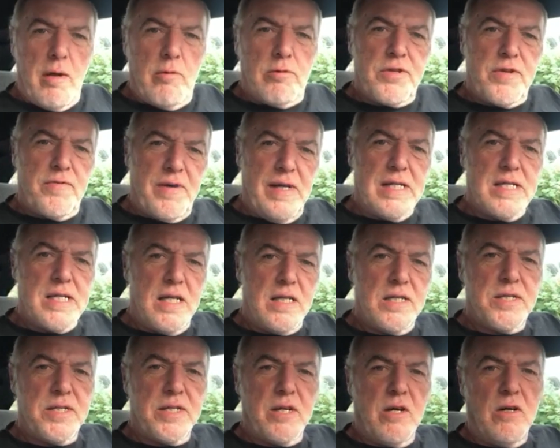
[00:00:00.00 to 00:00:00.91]
Now it's a
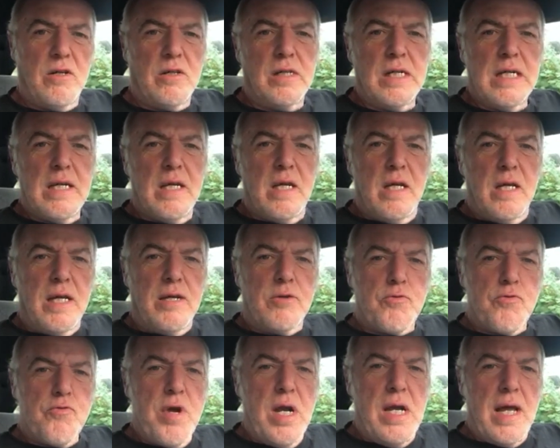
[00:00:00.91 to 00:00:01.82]
fantastic car.
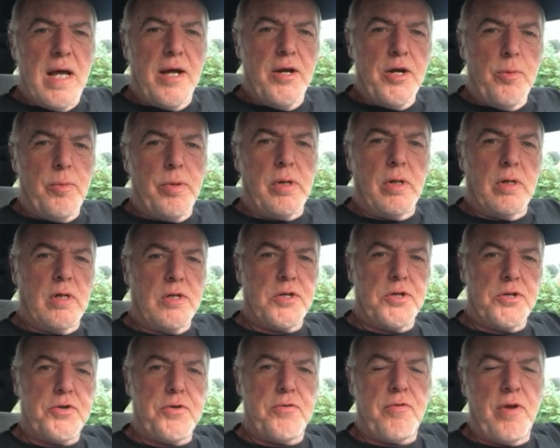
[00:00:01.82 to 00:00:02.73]
It's really economical
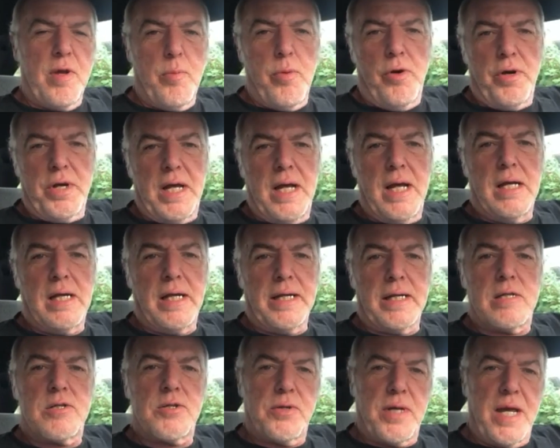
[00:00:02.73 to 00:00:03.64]
because it's a 3.8
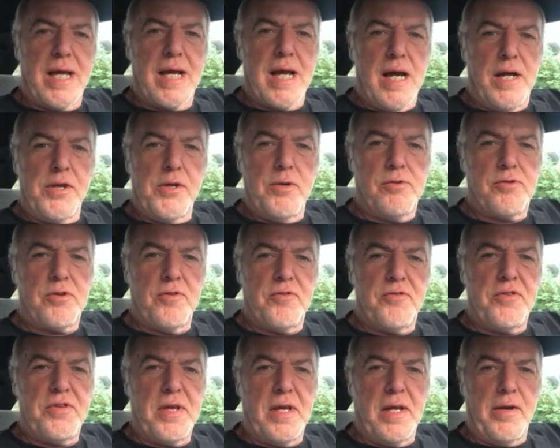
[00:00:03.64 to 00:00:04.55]
litre, so you can use it
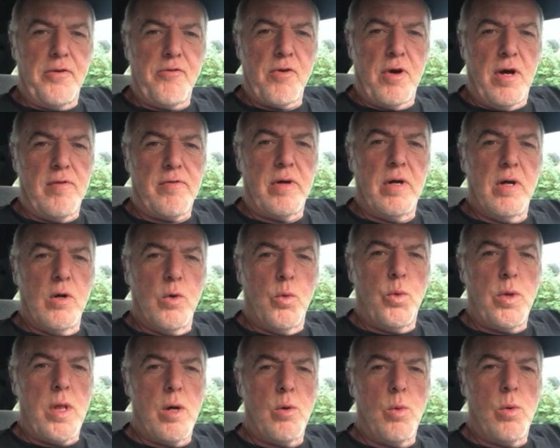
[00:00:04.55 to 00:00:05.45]
as a daily driver
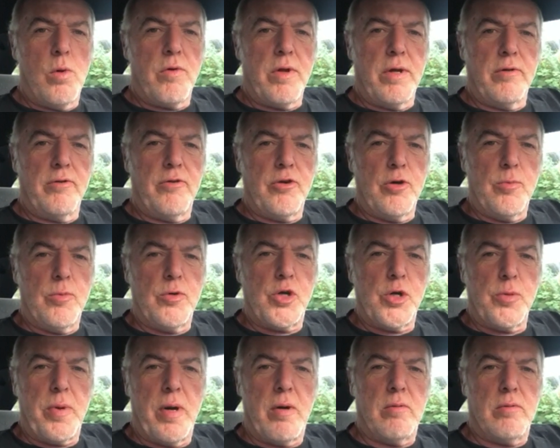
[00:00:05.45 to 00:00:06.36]
without worrying too
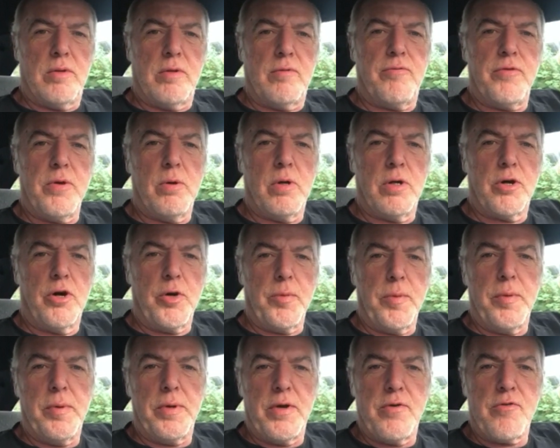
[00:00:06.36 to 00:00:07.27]
much about the fuel
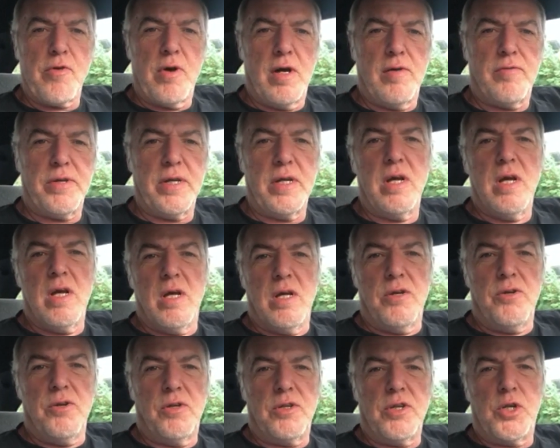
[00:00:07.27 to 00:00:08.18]
economy when you're driving it.
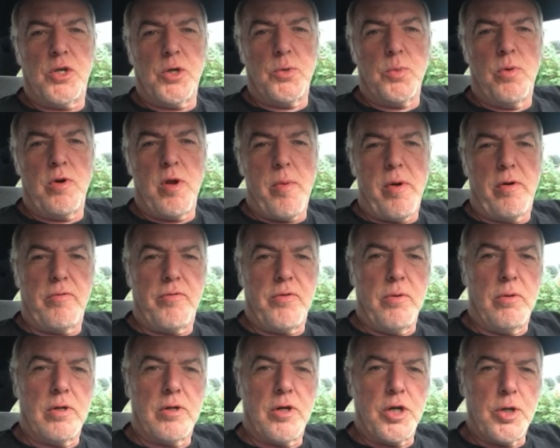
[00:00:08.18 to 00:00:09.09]
Not that you should worry about
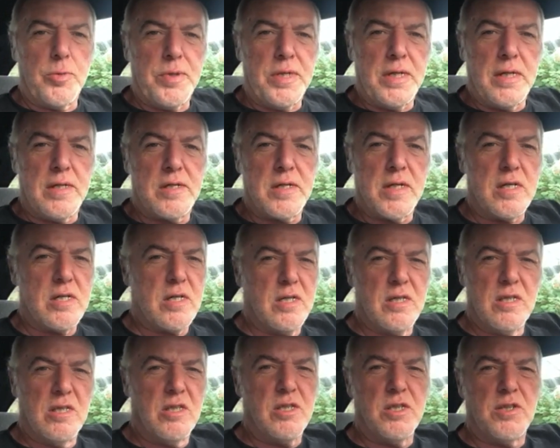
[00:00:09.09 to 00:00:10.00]
fuel economy these days.
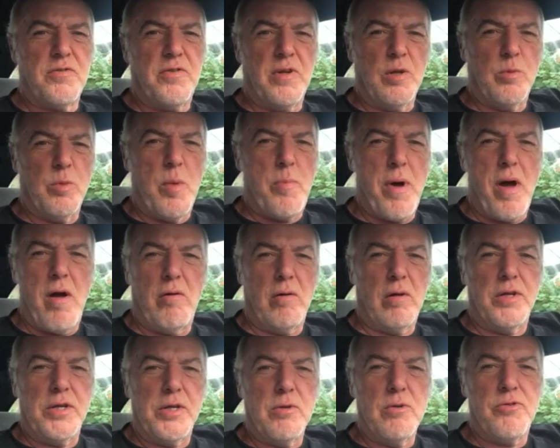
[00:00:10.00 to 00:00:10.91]
Just fill them with
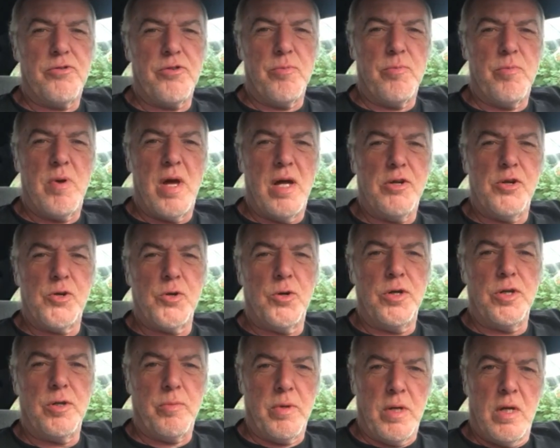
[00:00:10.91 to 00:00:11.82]
petrol, use them,
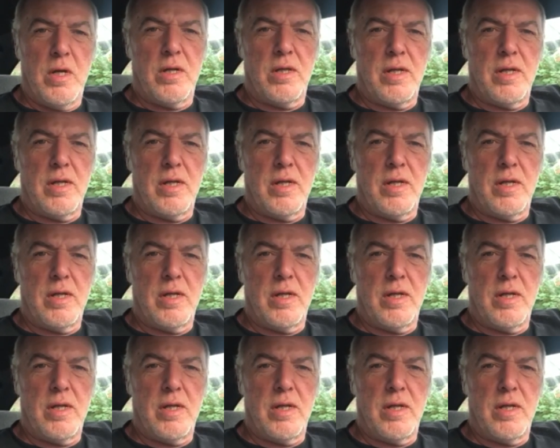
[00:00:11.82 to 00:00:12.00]
enjoy them.